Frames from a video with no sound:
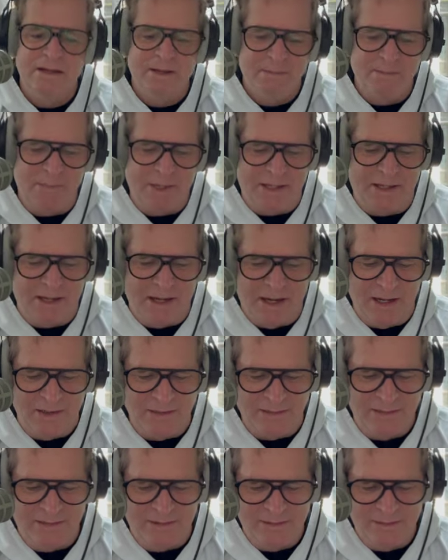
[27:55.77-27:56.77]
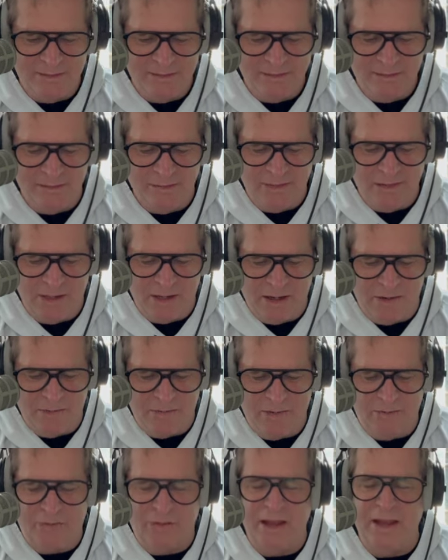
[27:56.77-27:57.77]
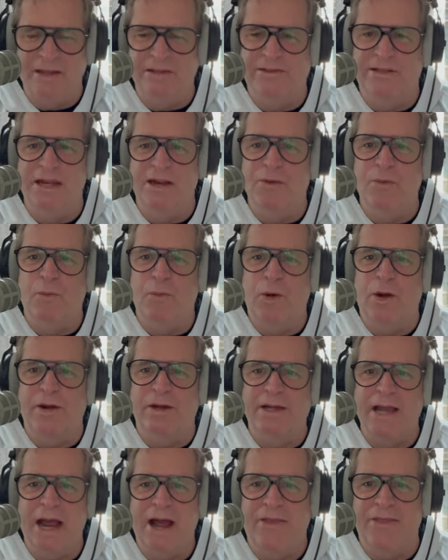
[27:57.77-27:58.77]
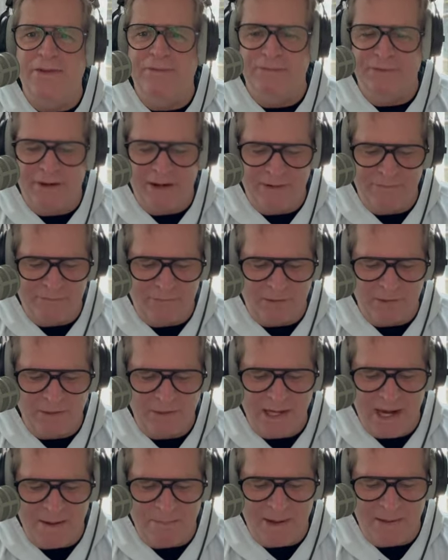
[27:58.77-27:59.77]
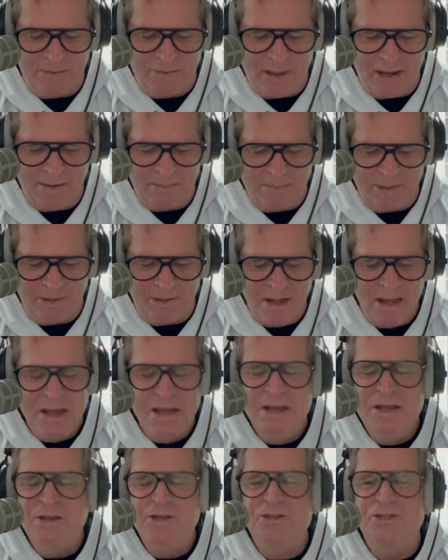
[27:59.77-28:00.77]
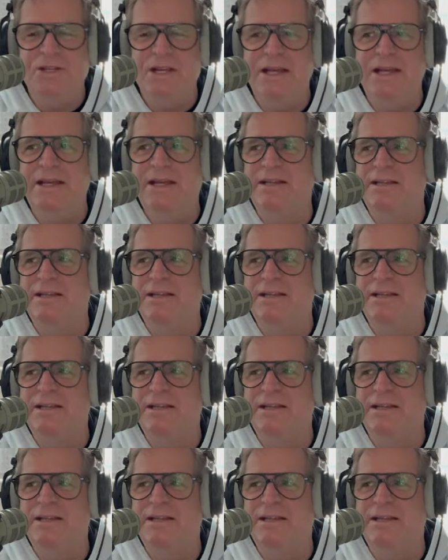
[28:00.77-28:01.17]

because, the things didn't work out the very first time, I think. But she